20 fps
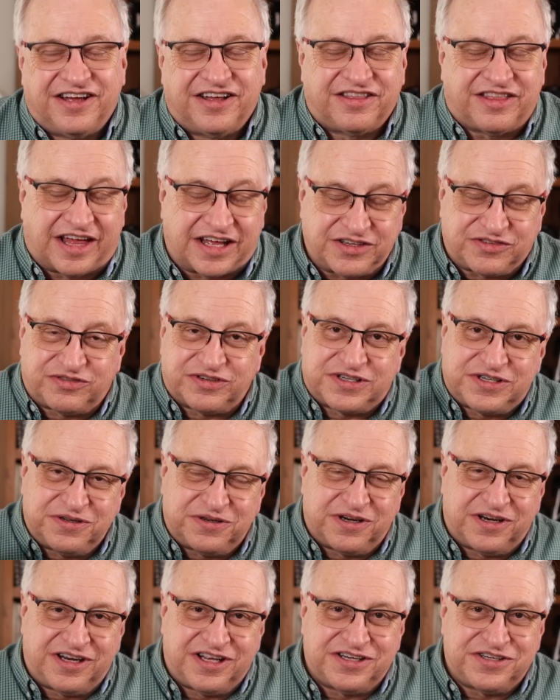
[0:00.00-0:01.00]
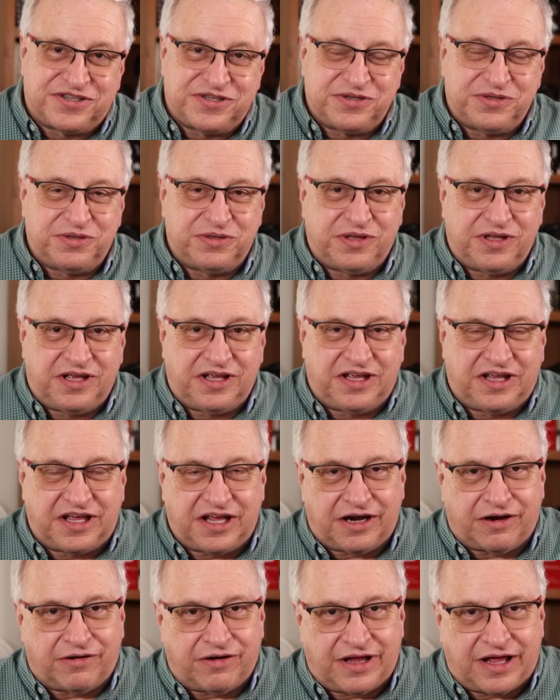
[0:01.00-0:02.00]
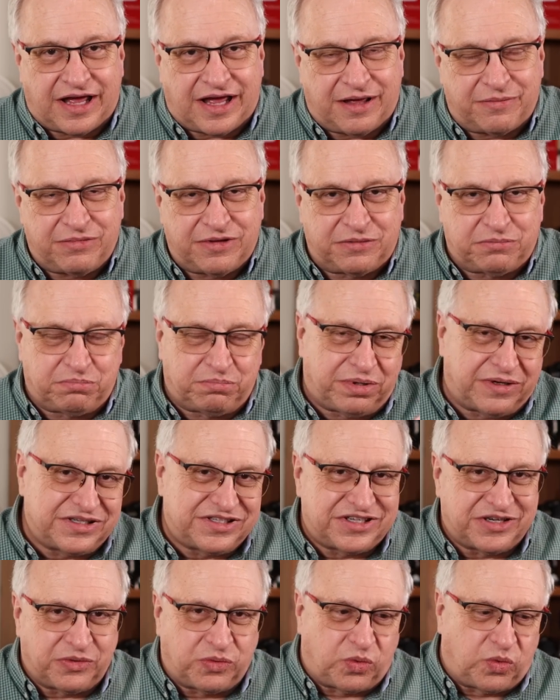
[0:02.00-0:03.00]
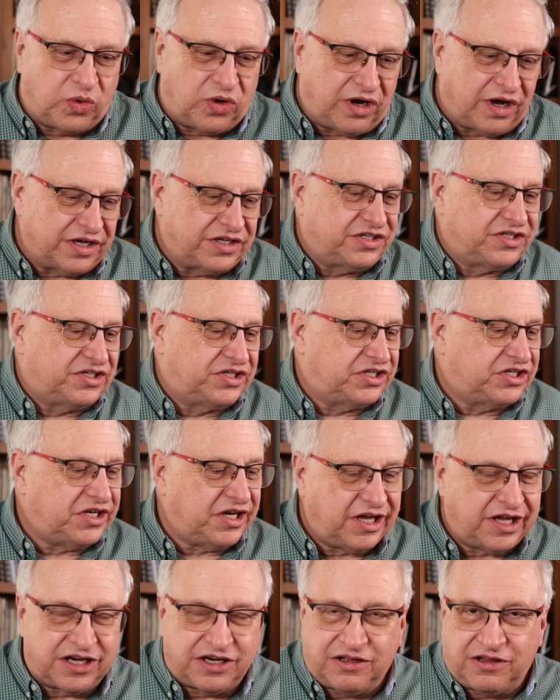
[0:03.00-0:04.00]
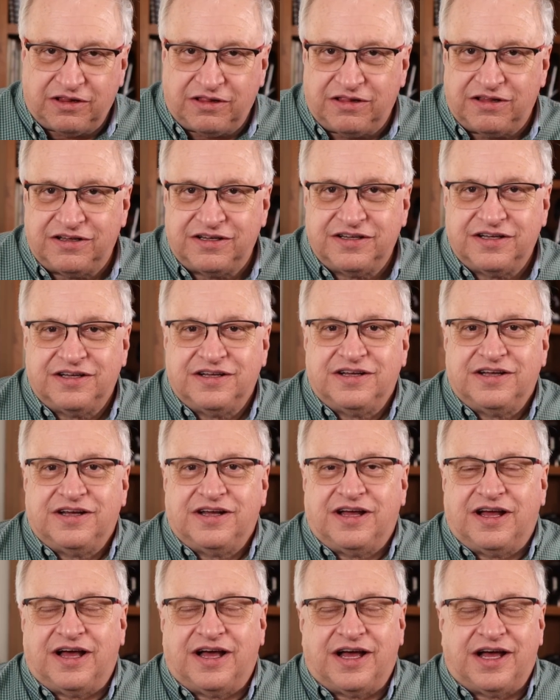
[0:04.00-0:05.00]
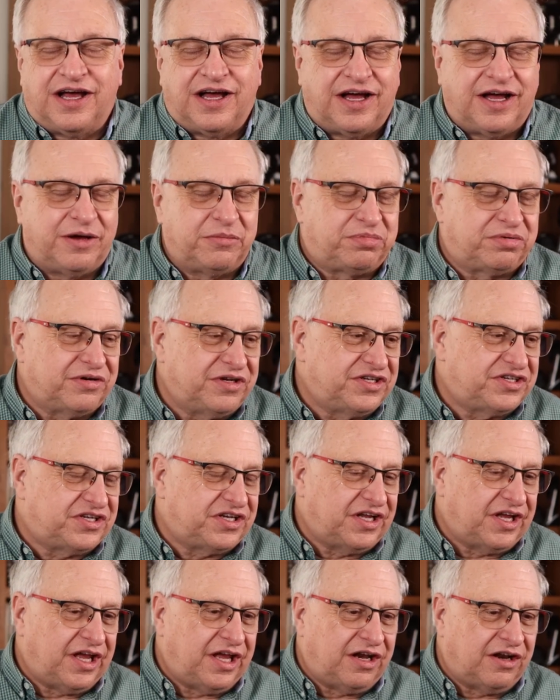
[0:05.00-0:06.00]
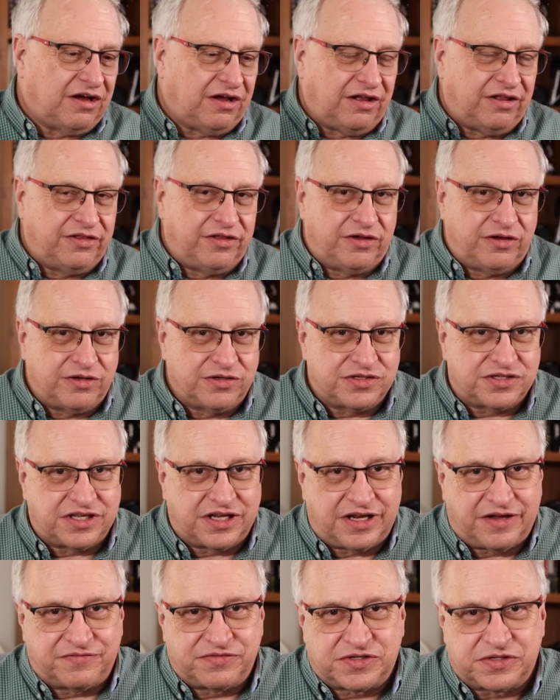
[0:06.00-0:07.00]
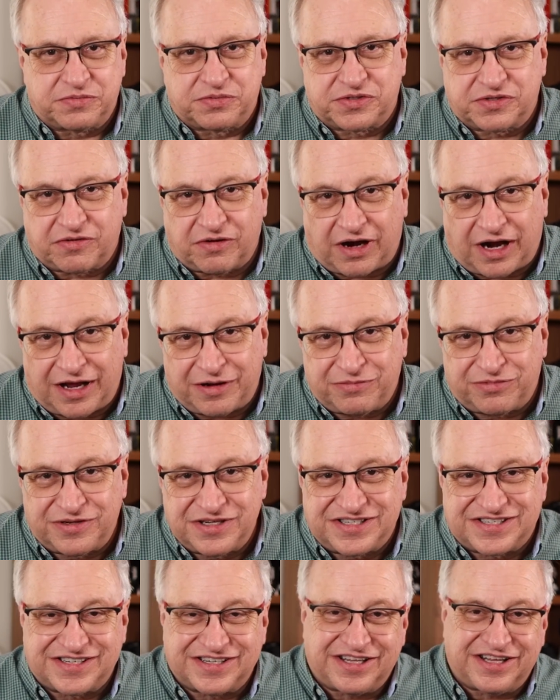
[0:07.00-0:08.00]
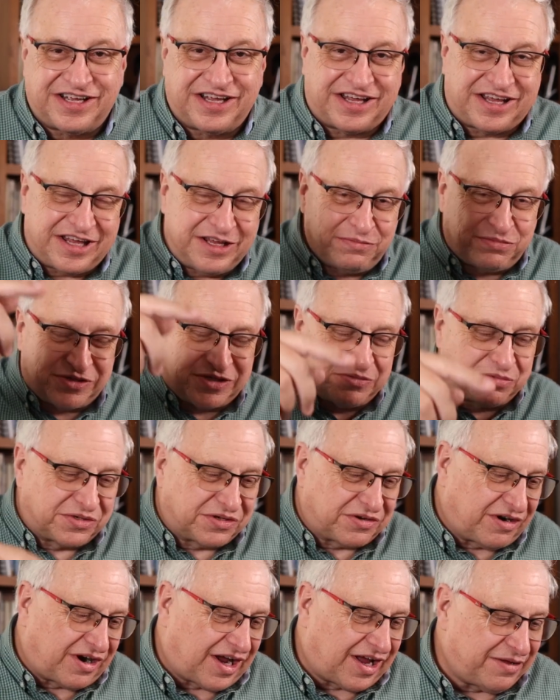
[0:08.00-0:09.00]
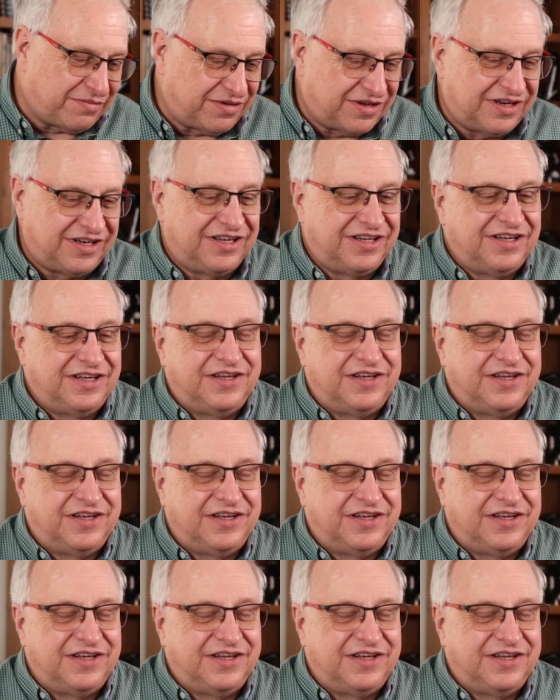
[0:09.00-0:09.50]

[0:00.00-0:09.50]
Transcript: Thanks for tuning into the Gary Abbott Budget Watch channel. Appreciate all those that have subscribed recently. Keep subscribing.